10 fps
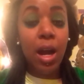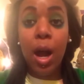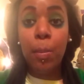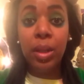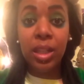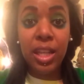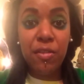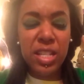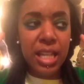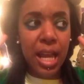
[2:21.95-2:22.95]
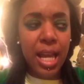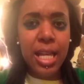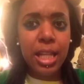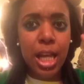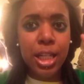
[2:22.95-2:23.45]
A belief is an
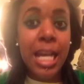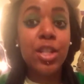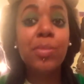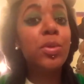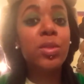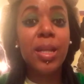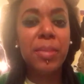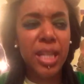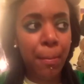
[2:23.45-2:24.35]
intangible something.